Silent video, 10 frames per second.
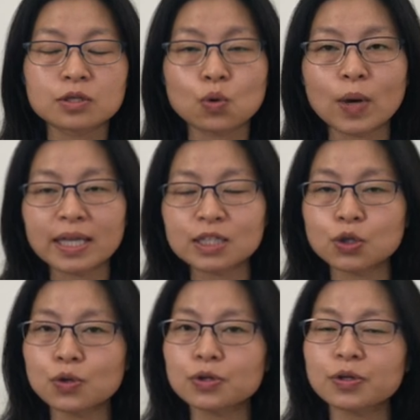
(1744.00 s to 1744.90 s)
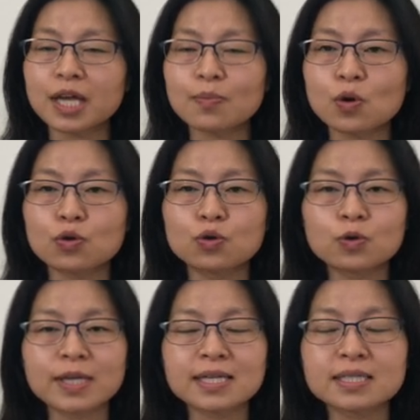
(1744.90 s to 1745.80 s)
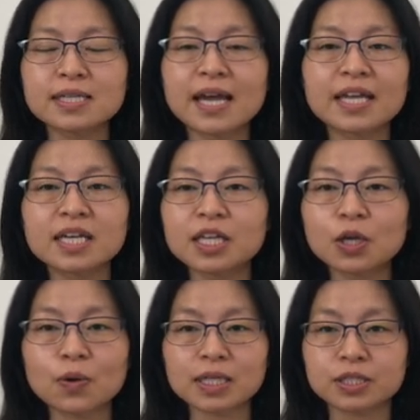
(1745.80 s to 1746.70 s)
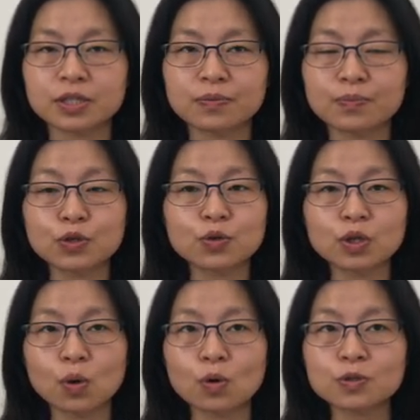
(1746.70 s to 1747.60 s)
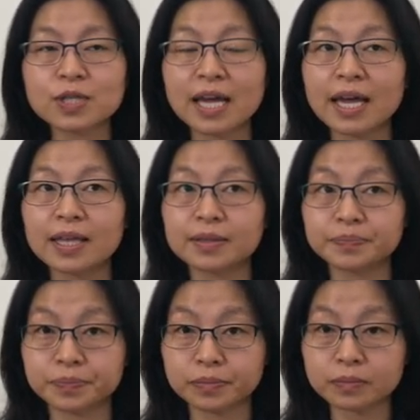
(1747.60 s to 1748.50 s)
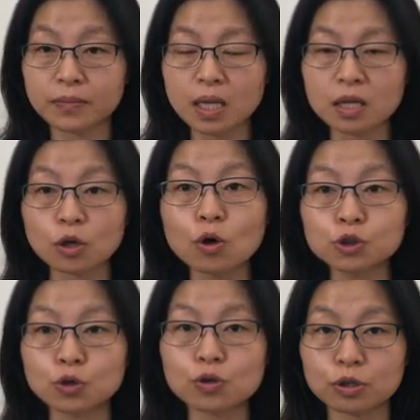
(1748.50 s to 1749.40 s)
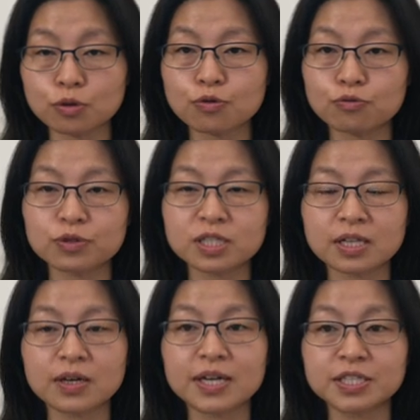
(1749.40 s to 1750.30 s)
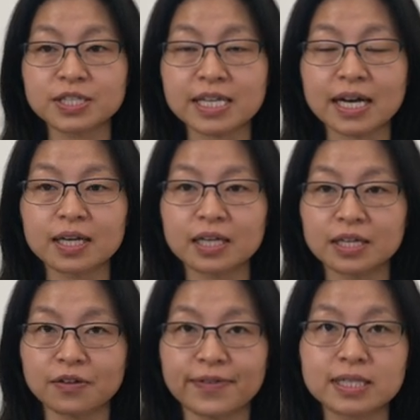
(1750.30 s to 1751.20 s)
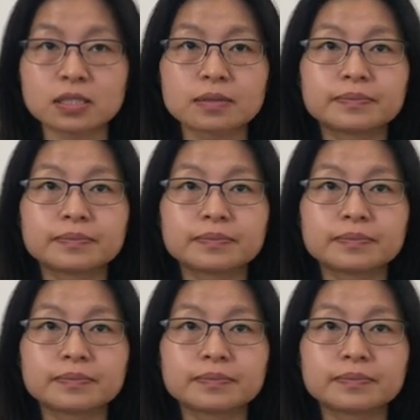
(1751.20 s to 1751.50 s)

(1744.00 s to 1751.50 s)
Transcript: So when I show you the demo, you will not see any interaction between the host and the controller through this uh, H C I interface.